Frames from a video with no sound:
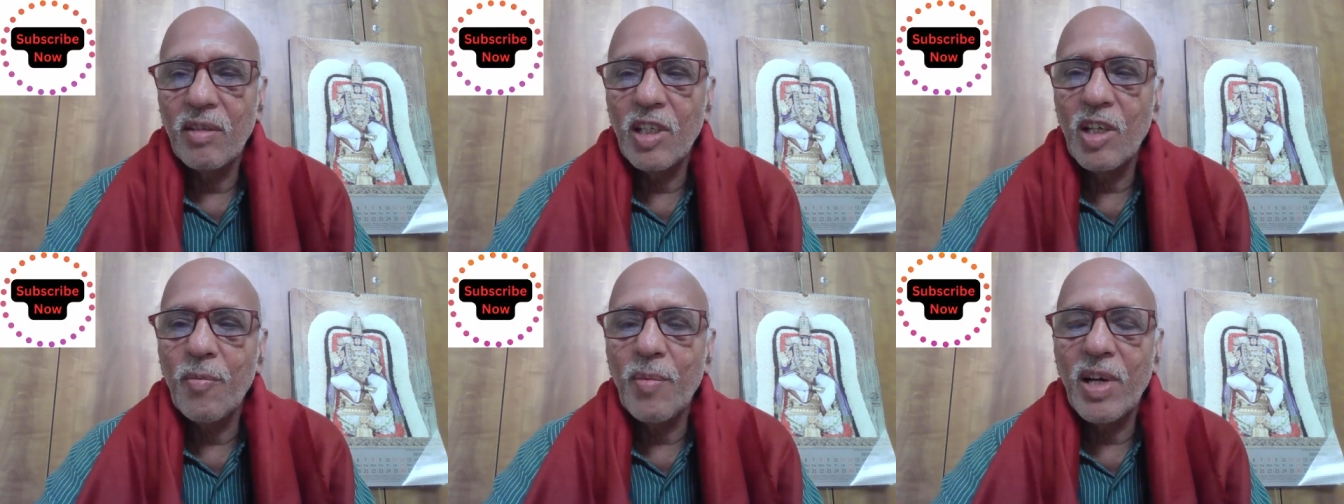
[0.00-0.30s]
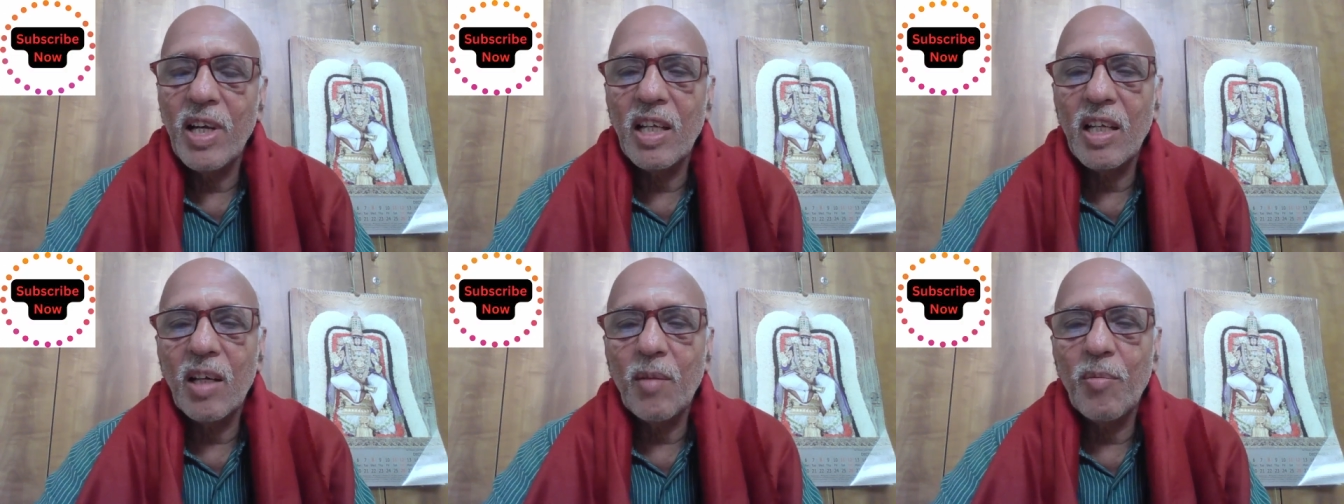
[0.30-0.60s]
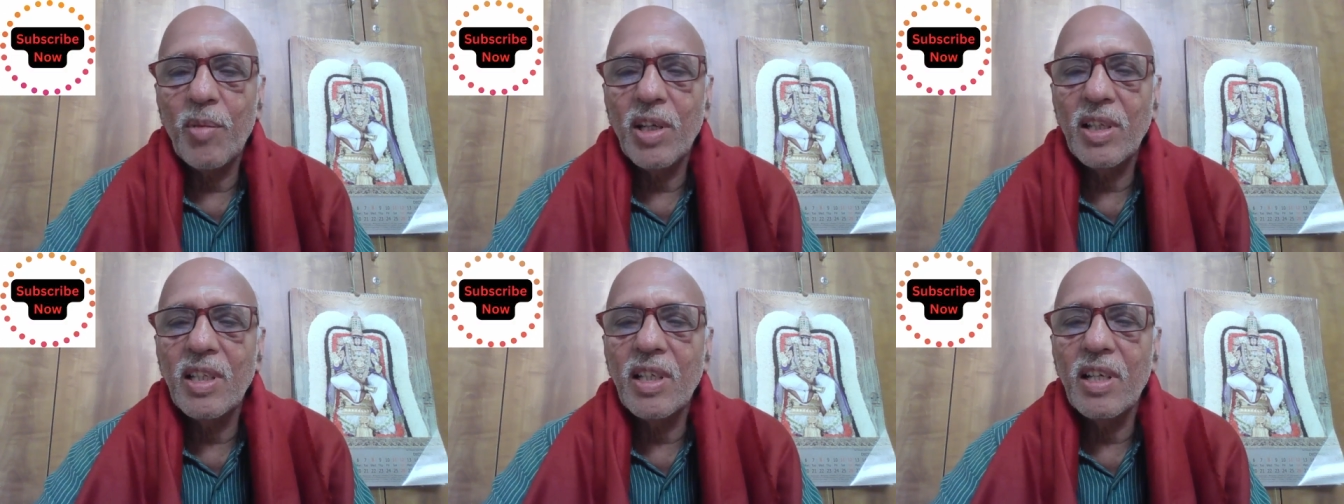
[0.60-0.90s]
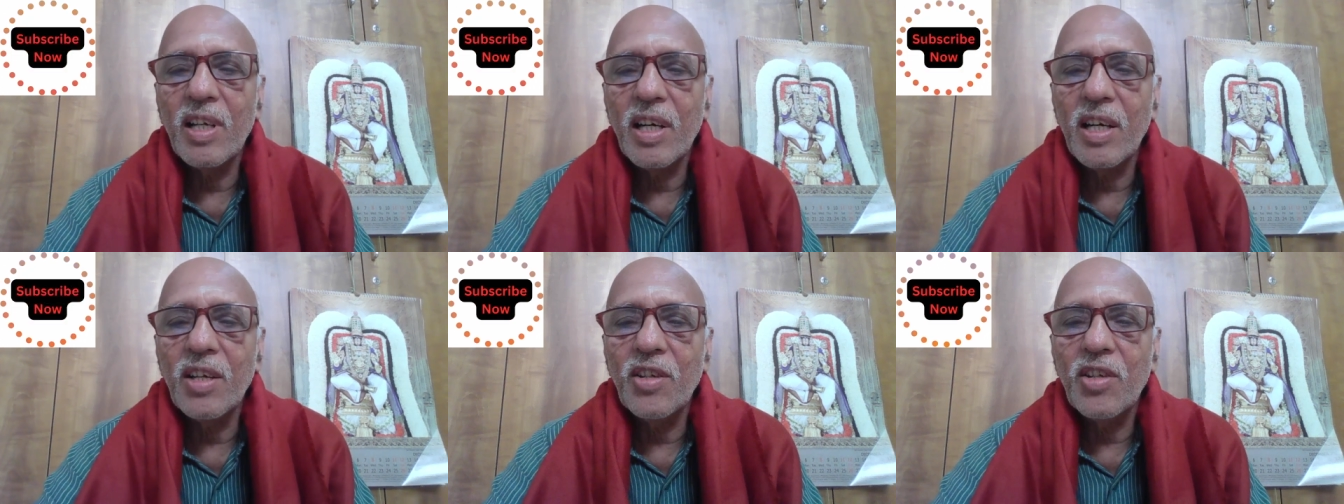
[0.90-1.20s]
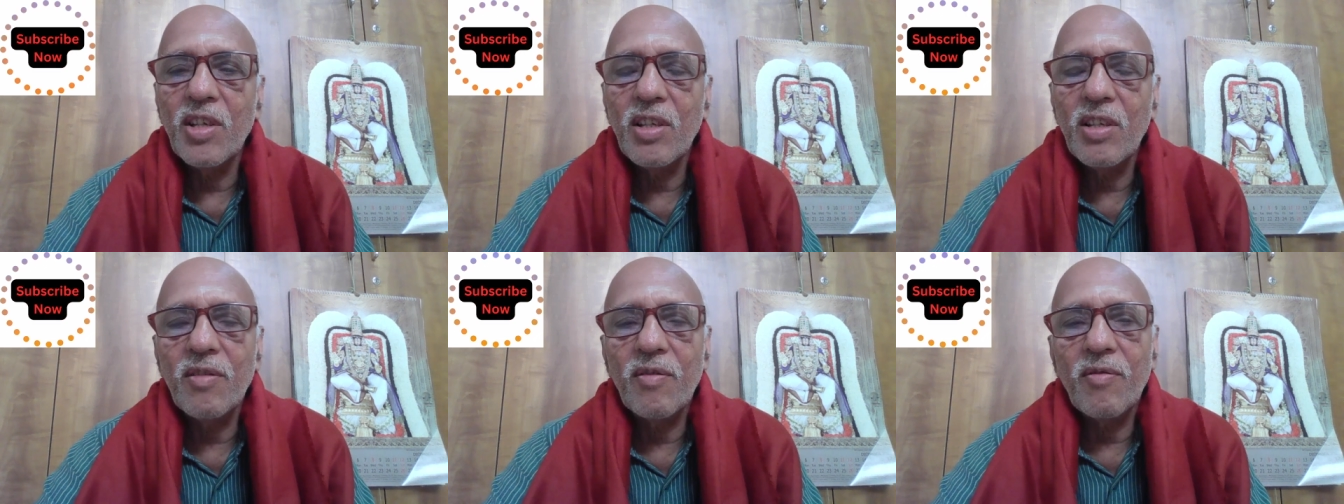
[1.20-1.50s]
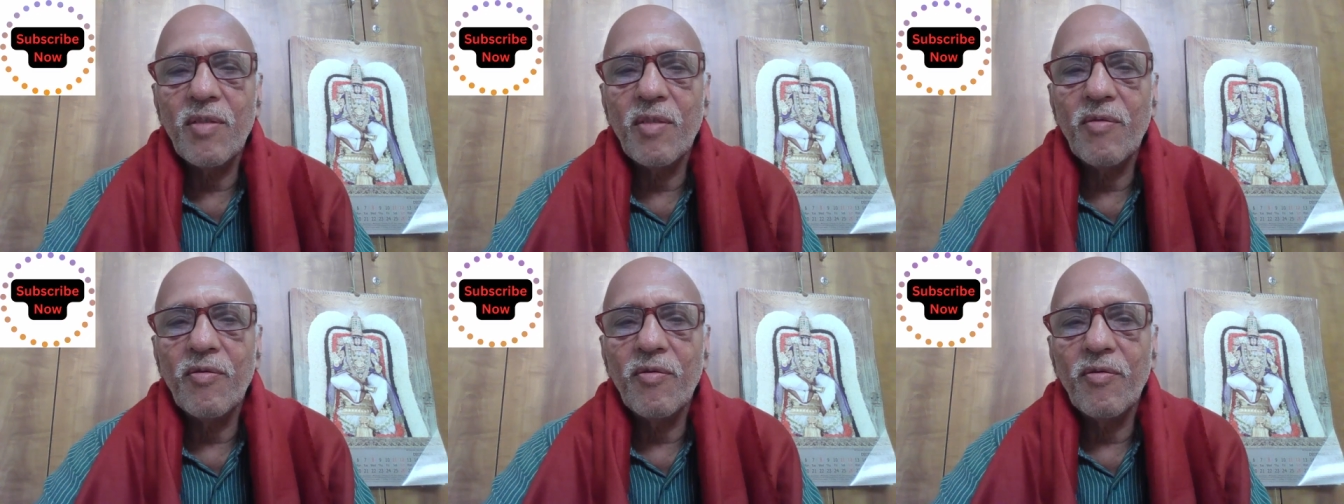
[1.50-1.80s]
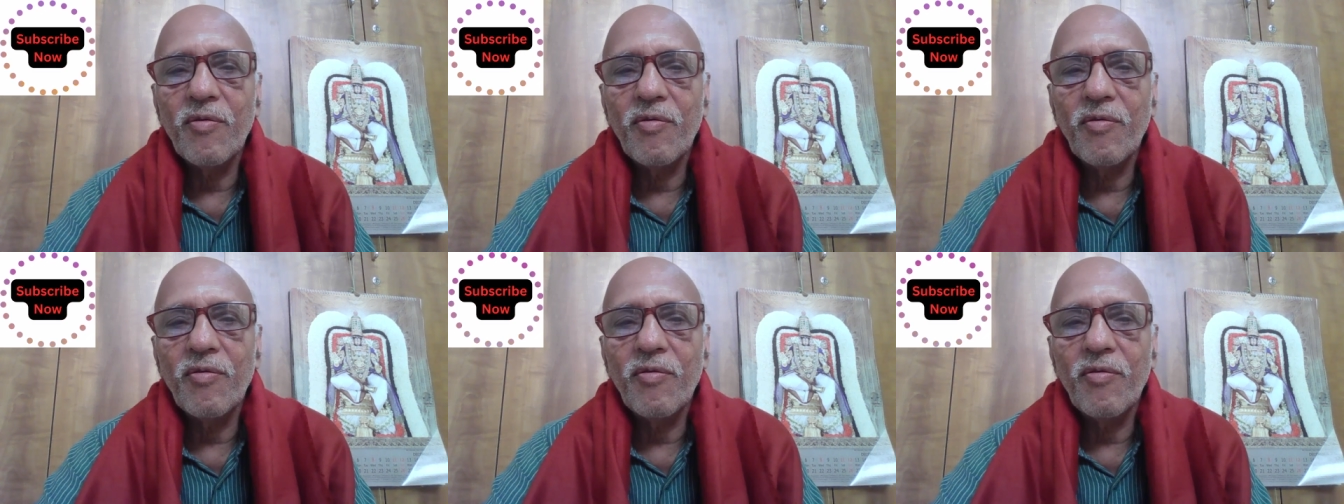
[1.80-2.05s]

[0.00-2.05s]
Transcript: depending upon the traditions from